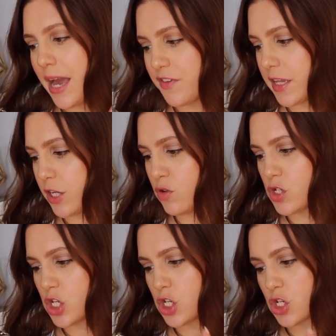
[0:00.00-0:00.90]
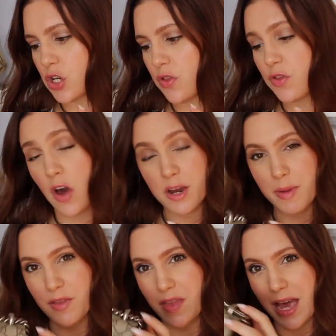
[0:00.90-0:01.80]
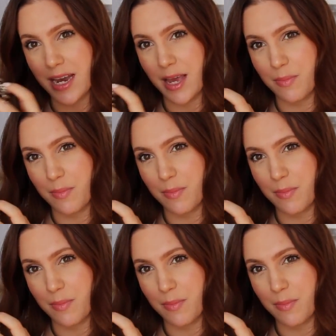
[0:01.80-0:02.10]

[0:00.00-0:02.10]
I feel like Gucci should have thought about that.